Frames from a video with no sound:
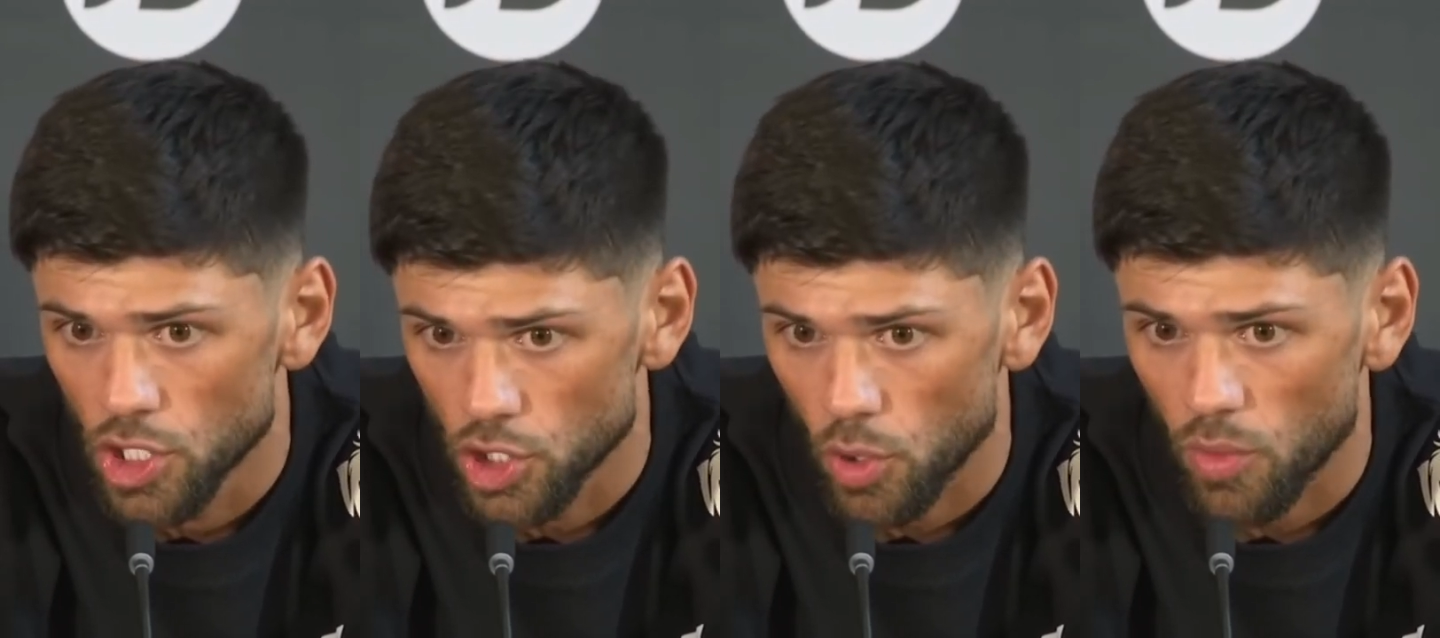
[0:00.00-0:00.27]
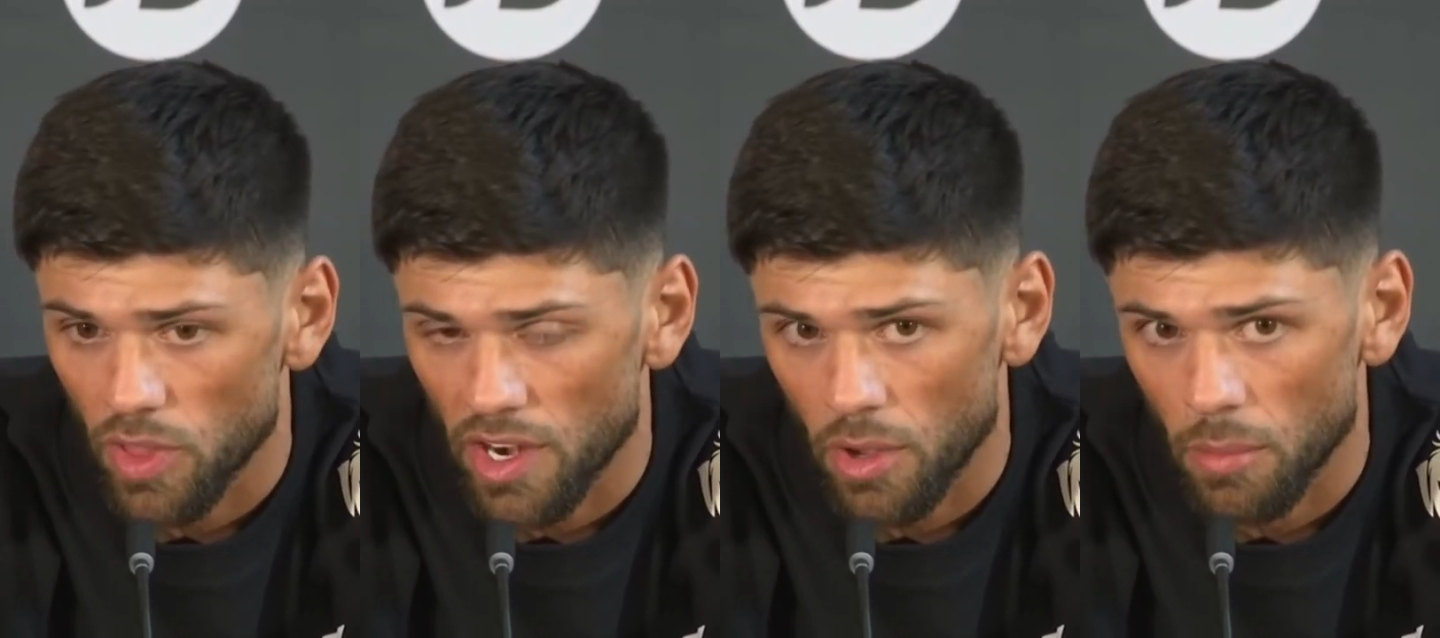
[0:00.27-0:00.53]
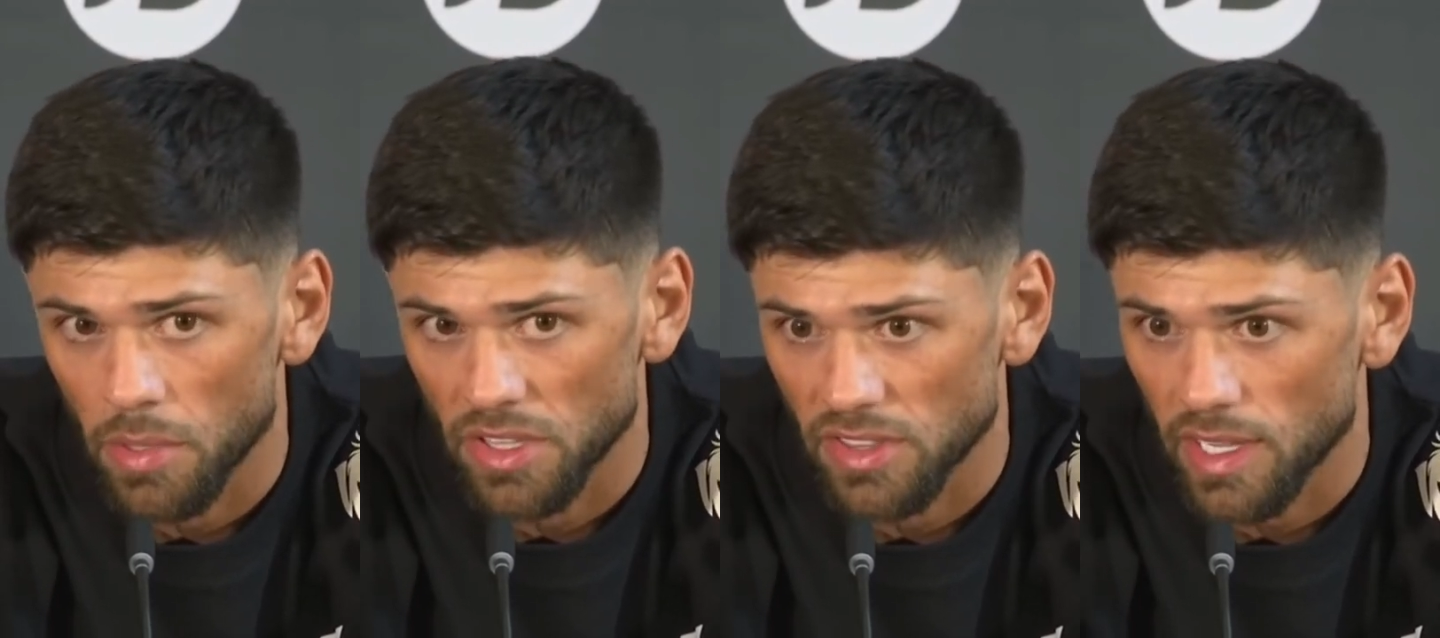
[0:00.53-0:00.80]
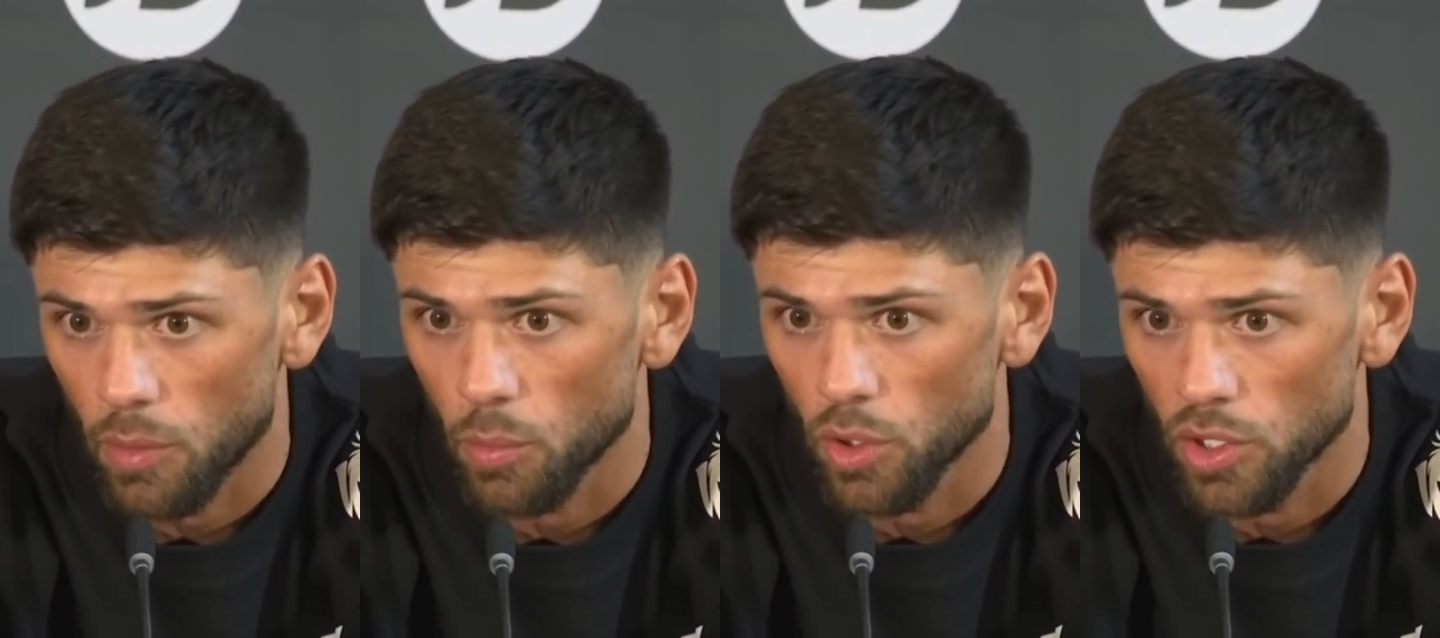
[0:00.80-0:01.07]
show that I'm
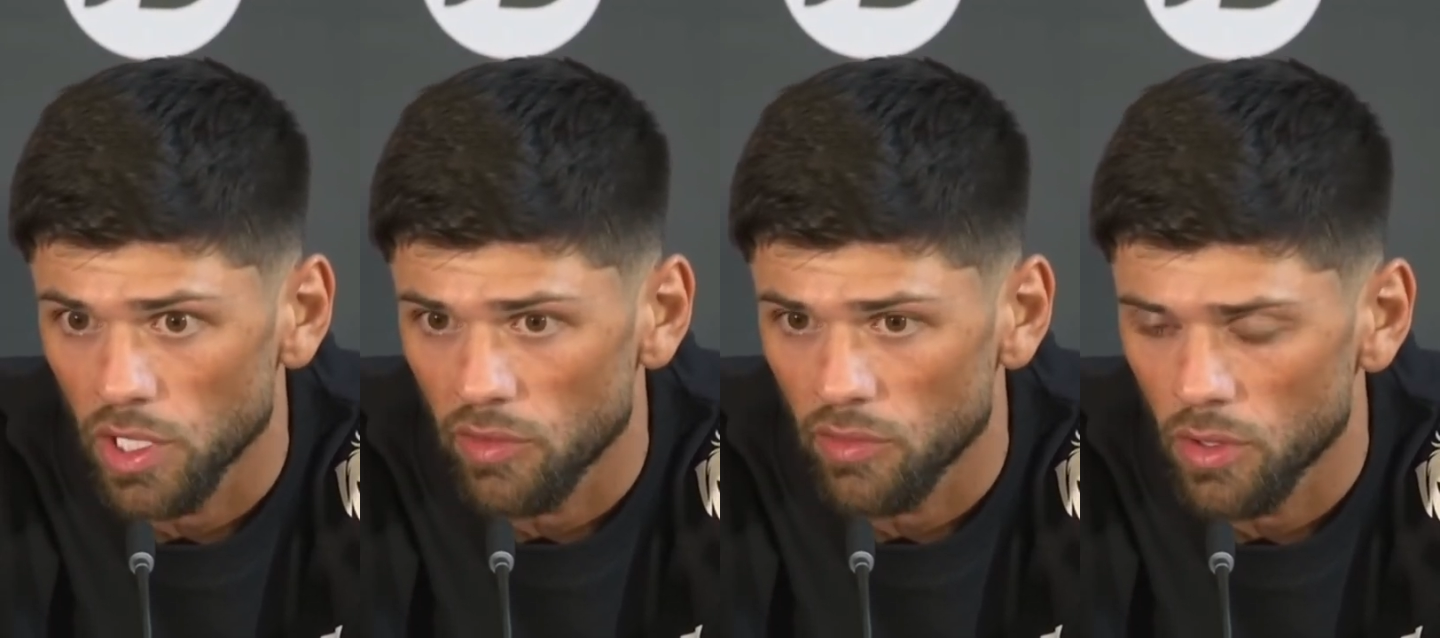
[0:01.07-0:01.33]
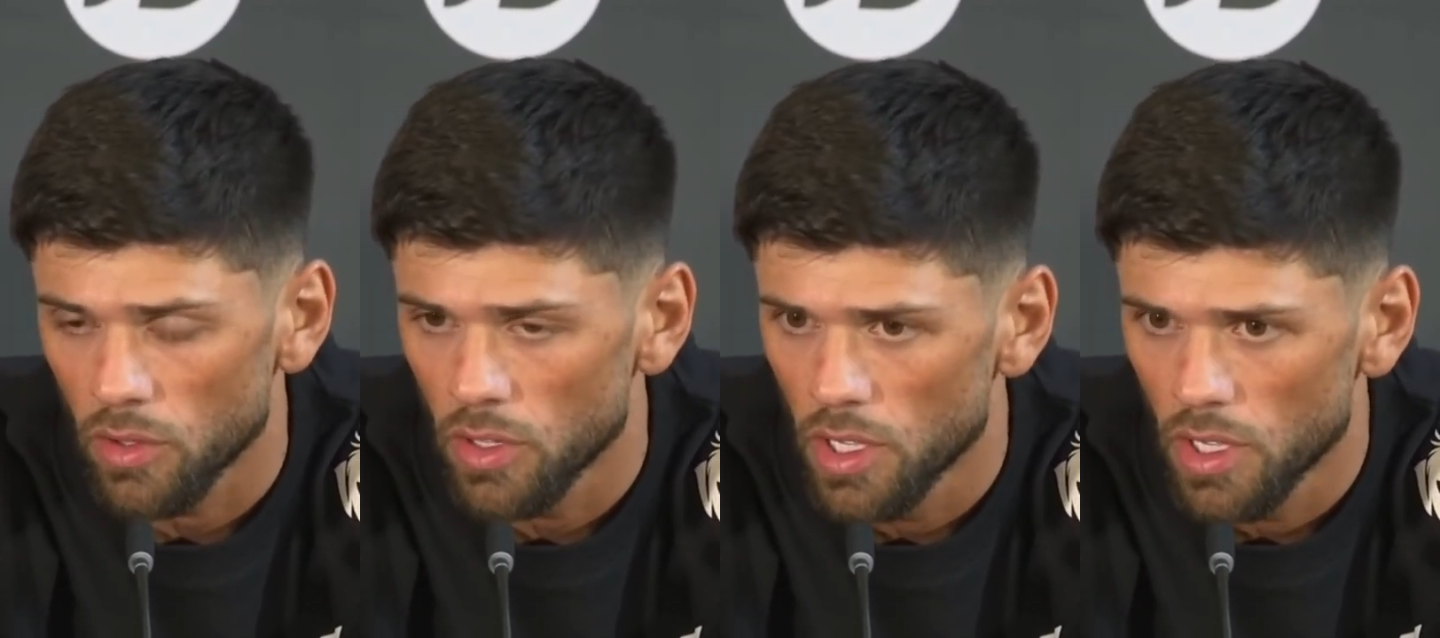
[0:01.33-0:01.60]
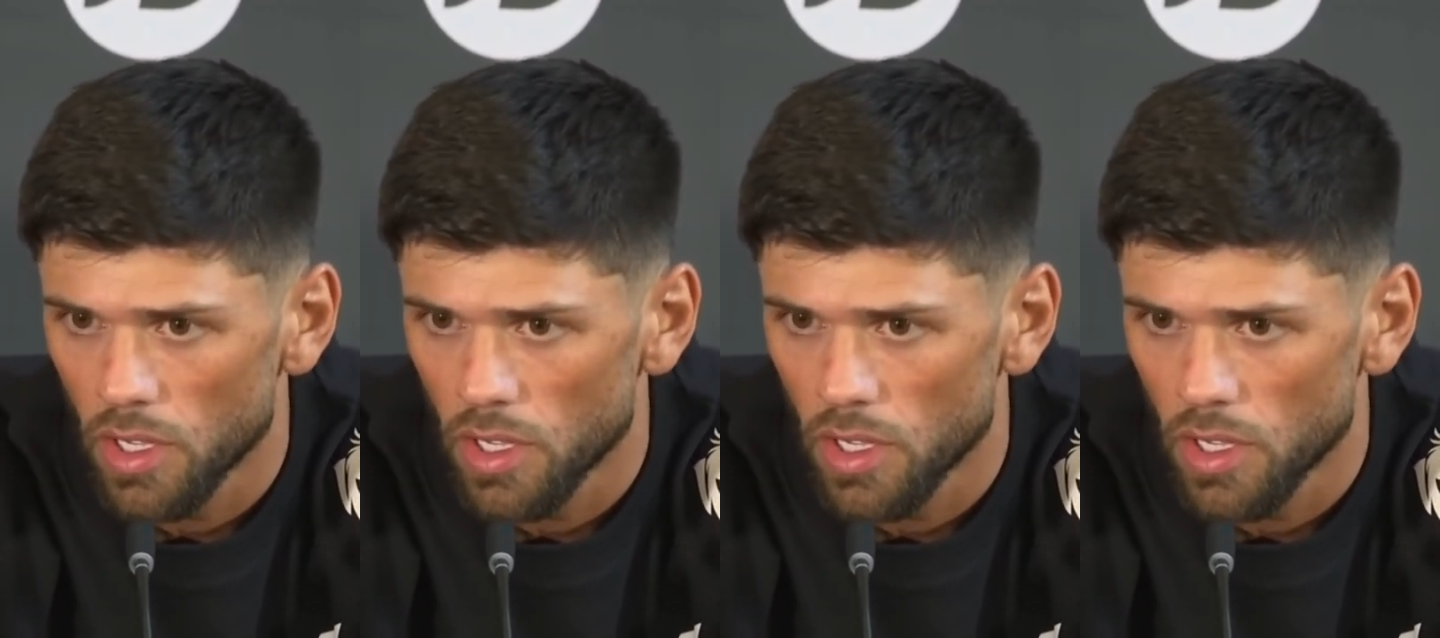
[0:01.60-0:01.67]
at that world level.